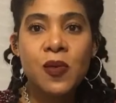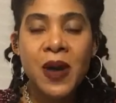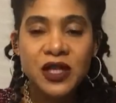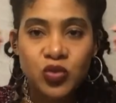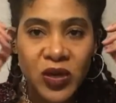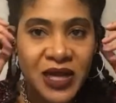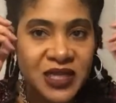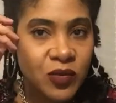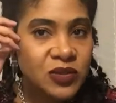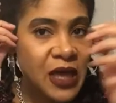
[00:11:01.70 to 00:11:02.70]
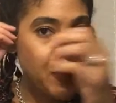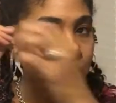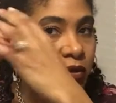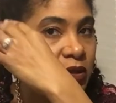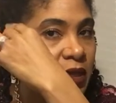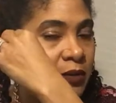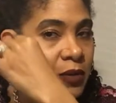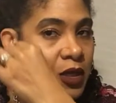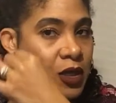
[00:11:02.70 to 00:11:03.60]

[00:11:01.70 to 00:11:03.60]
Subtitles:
much. What I did was I pulled them